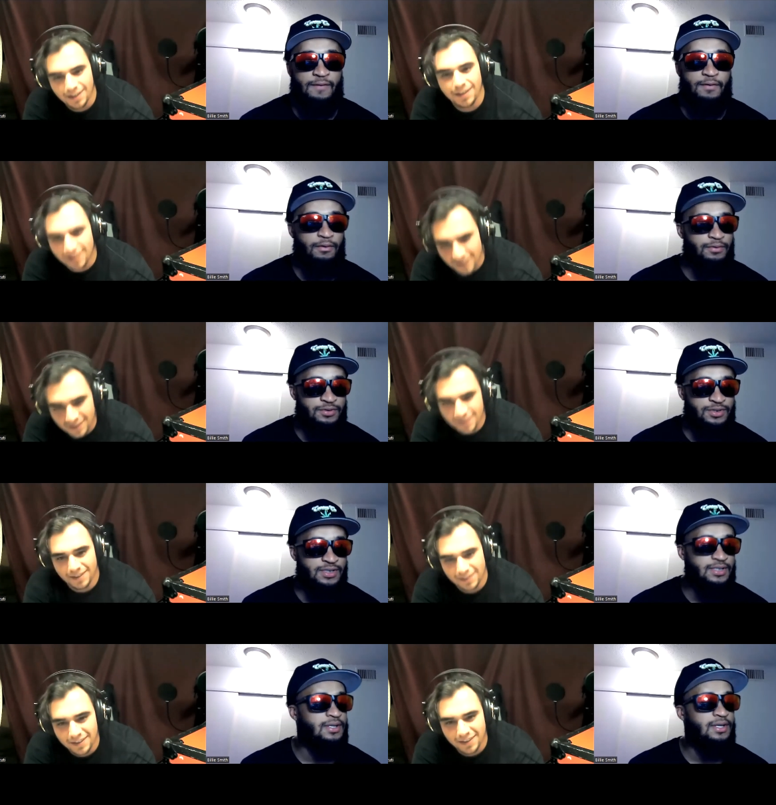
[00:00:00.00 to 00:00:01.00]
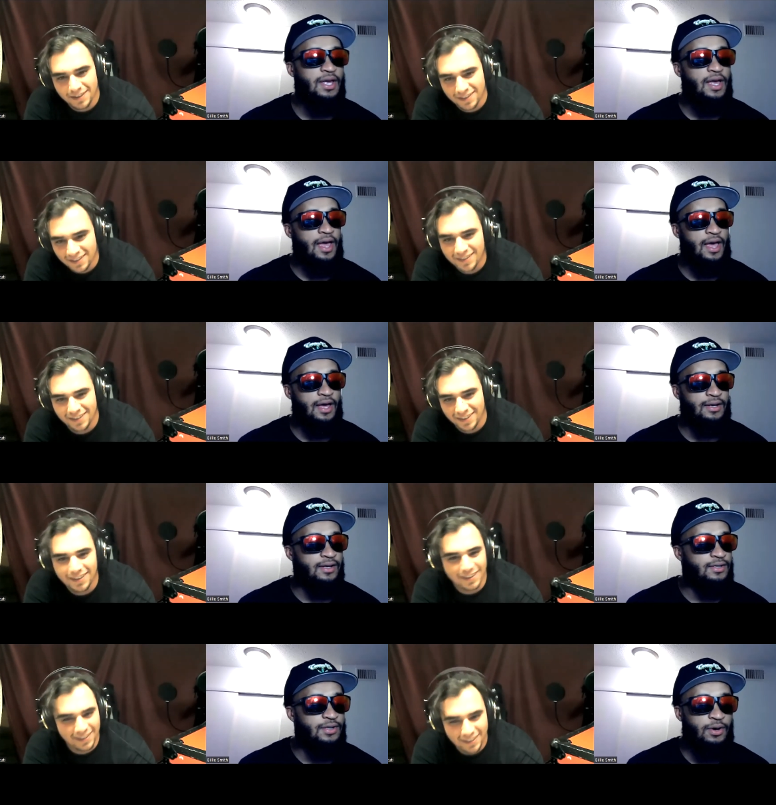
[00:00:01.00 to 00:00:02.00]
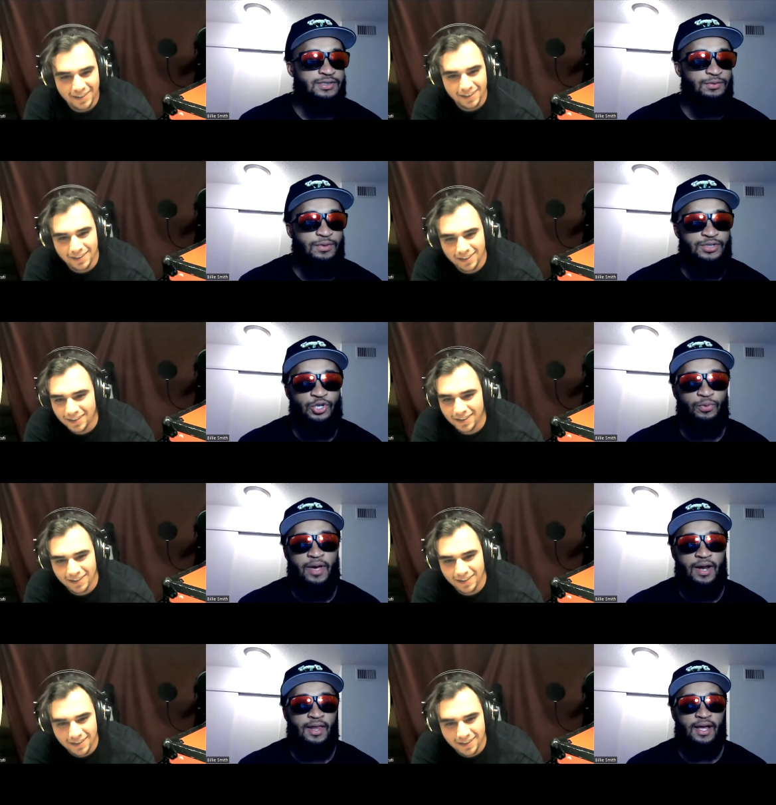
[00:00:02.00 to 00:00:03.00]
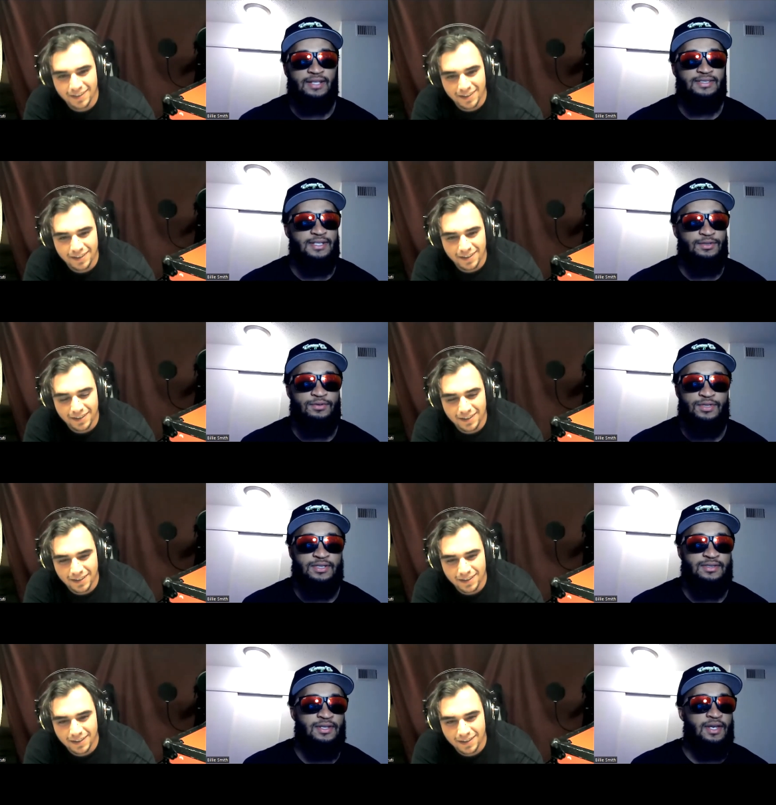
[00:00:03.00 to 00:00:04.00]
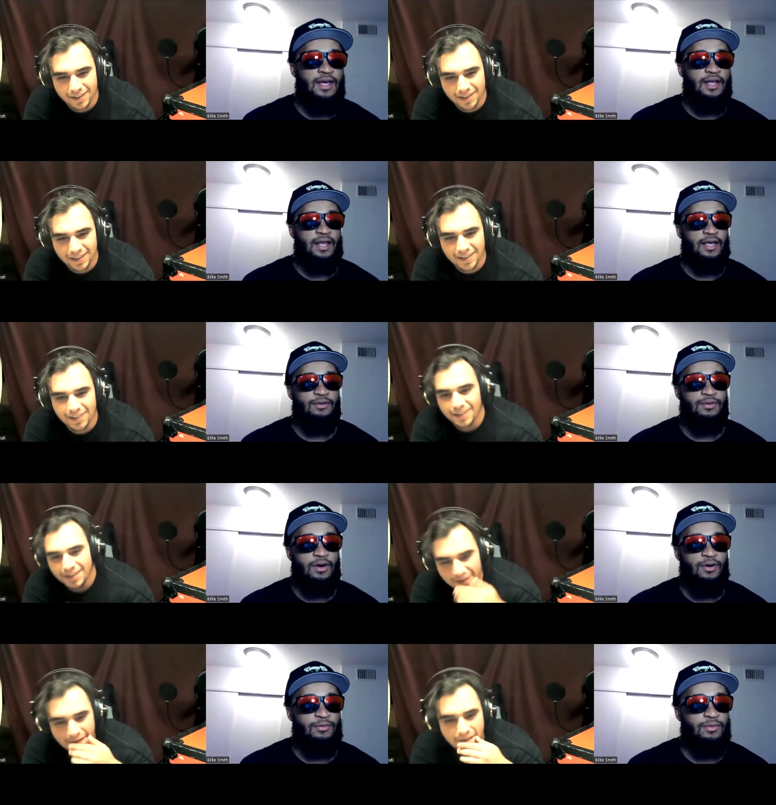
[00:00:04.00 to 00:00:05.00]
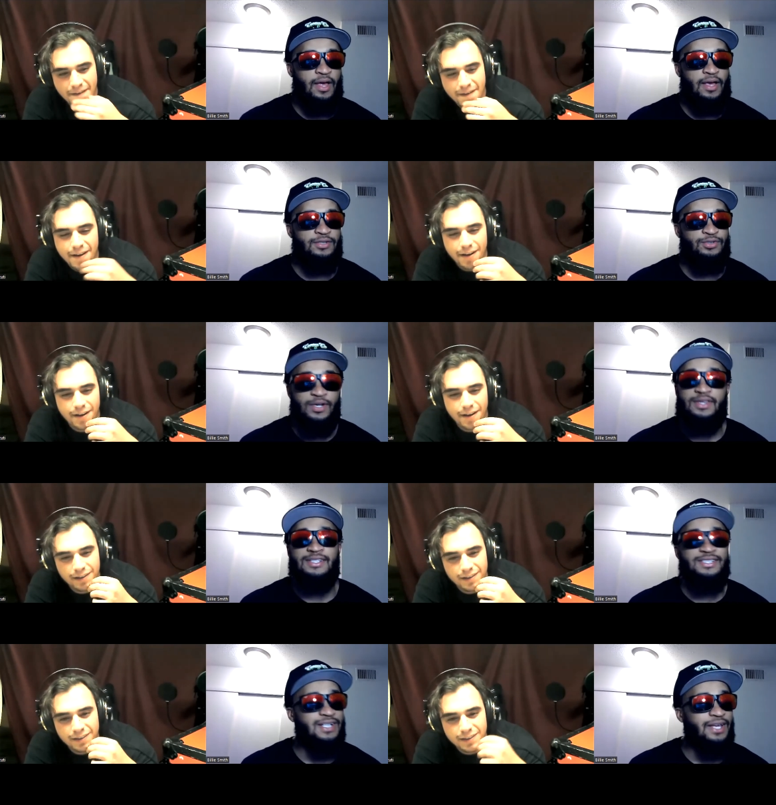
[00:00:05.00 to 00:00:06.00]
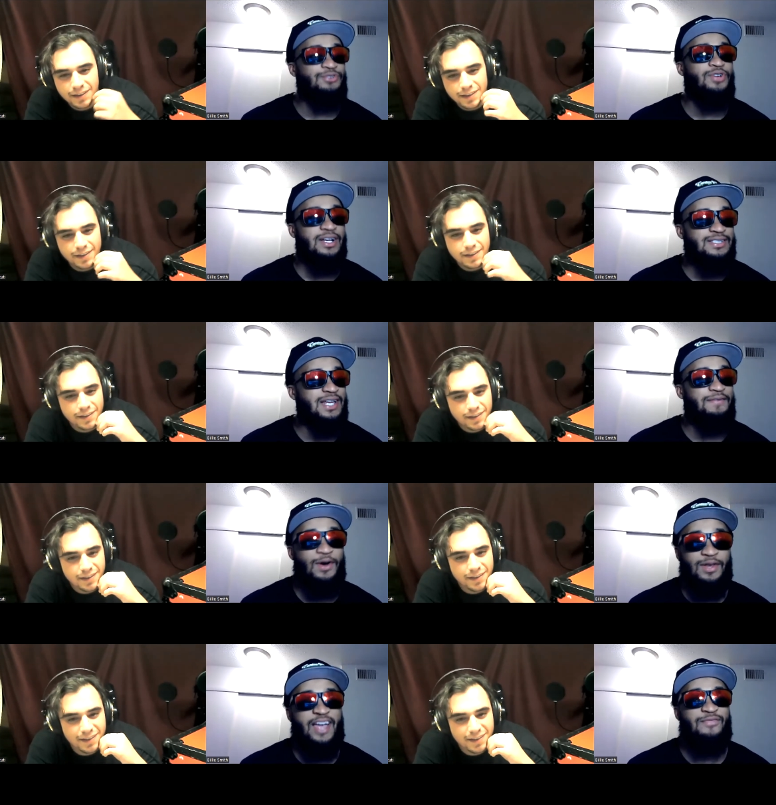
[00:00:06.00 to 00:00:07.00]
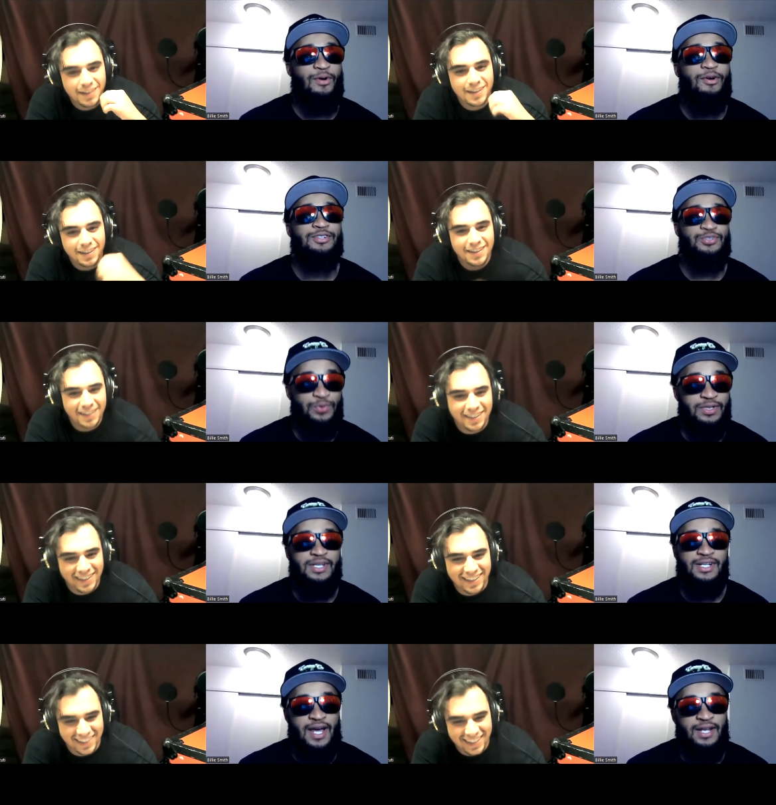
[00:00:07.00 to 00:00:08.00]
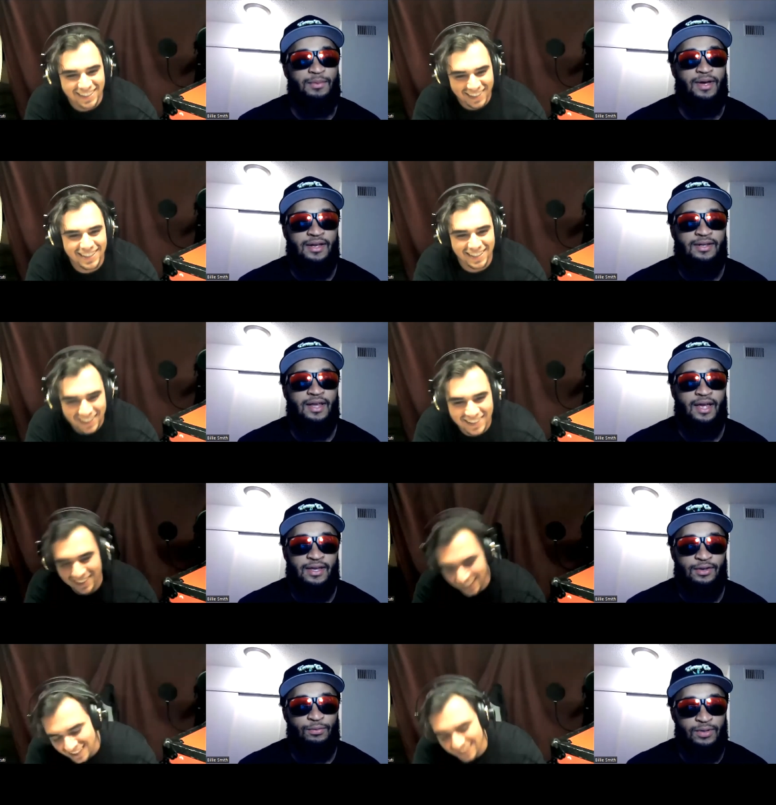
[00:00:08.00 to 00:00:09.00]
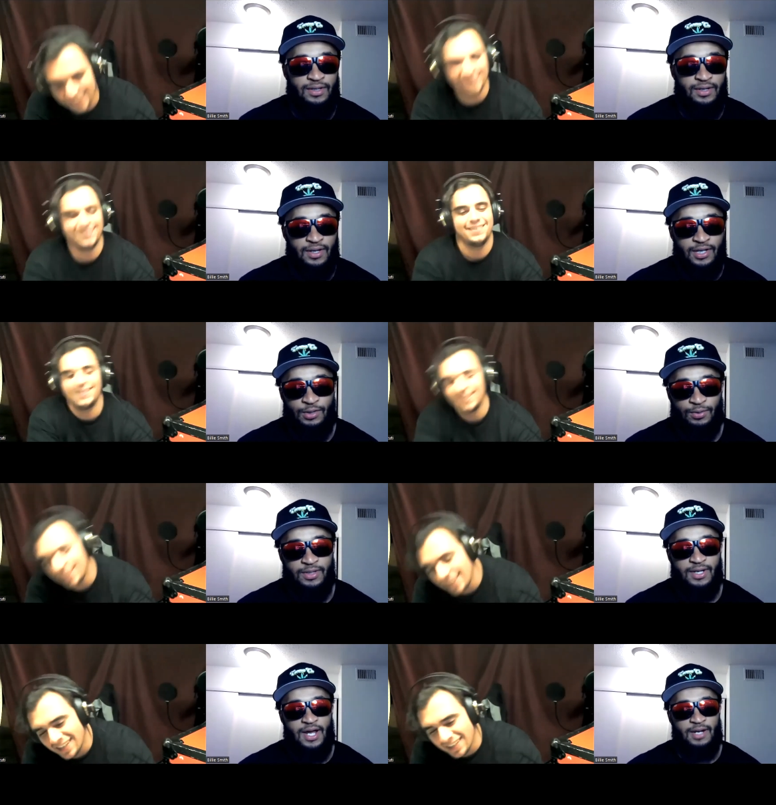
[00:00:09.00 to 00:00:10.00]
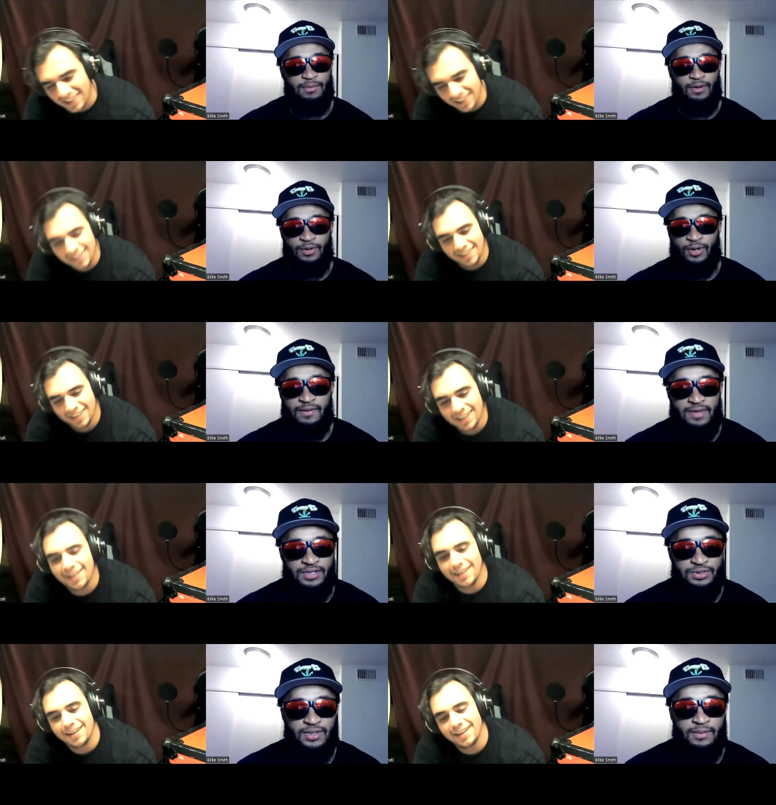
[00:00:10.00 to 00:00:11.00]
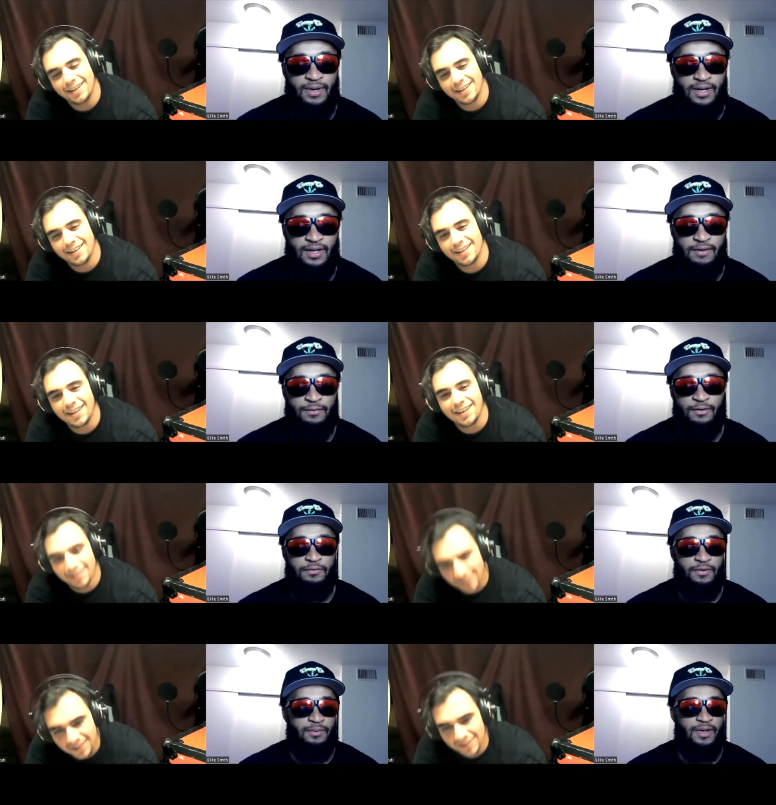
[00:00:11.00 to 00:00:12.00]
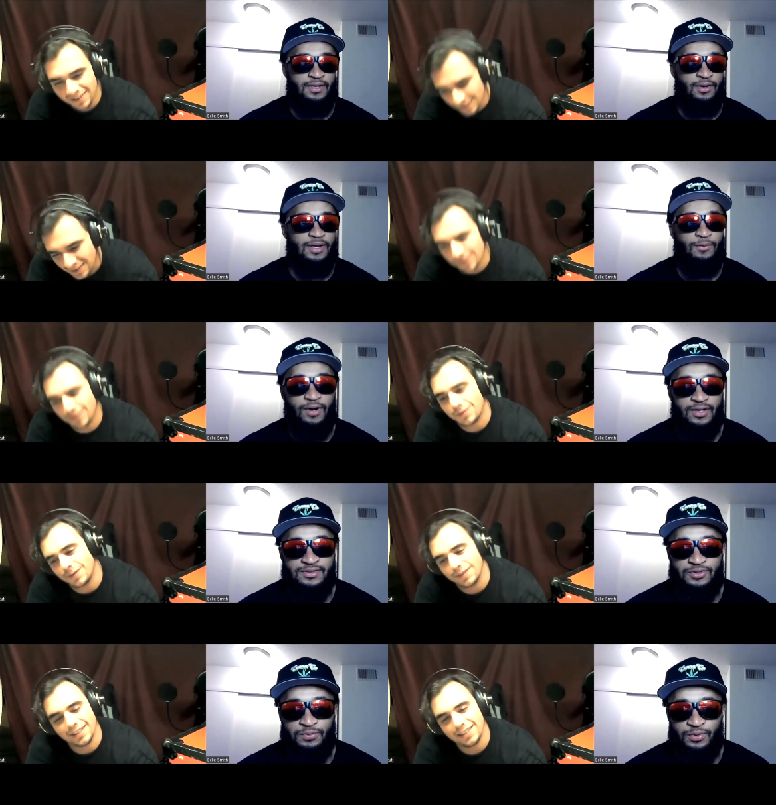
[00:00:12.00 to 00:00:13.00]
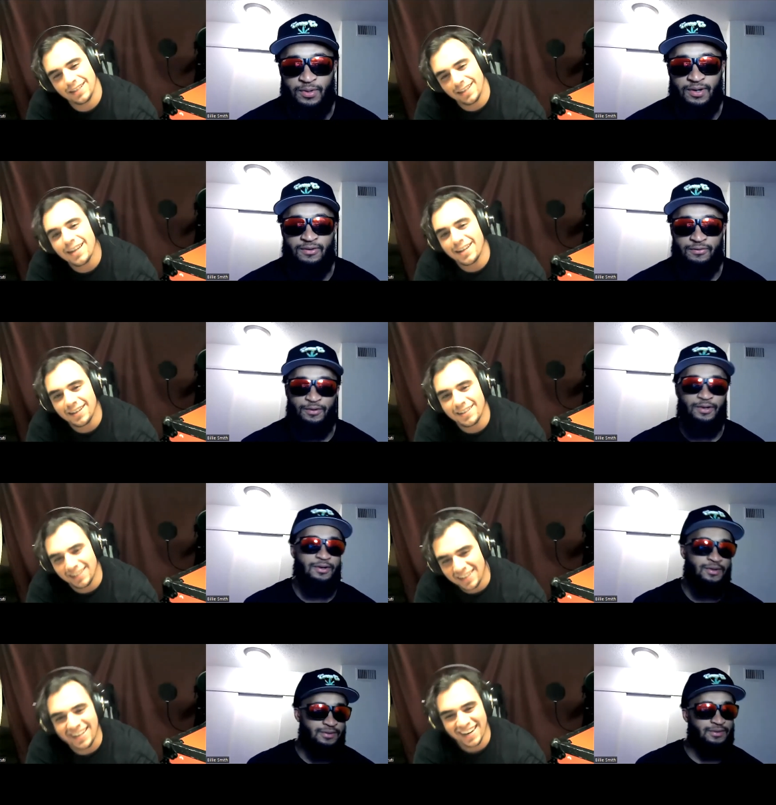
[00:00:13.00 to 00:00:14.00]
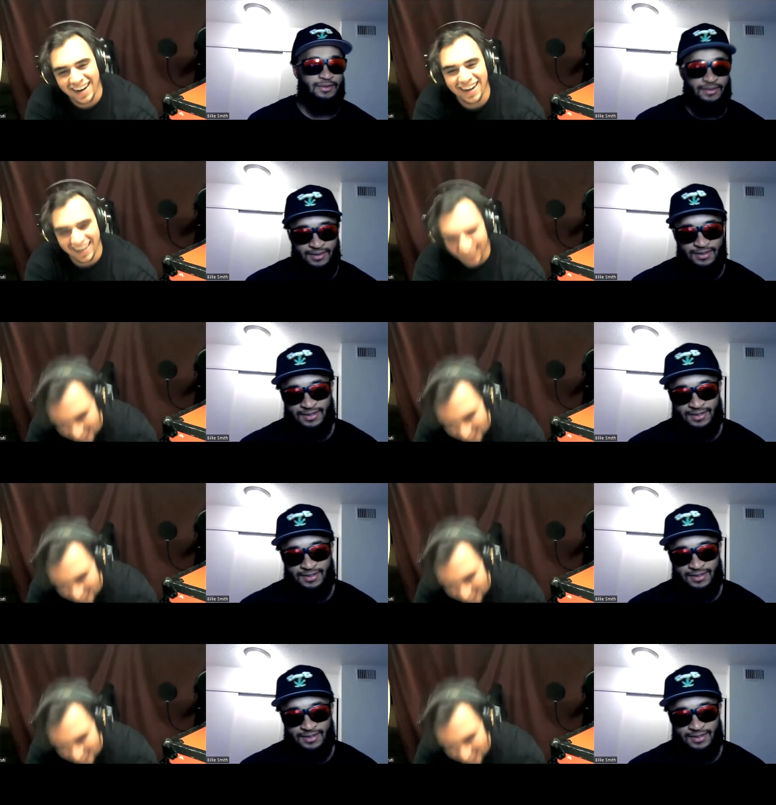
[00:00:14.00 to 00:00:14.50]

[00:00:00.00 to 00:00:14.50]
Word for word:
Speaker 1: and I fuck with your shit. And uh, you know, it's original, man. And like I said, dude, just like you know, like treat this shit like you're trying to save your life, bro, because you're really good at it, man. Like you really you're really good at it, bro. Don't give that shit up, man. Like for real, for real, man. Don't let work consume you, bro. For real.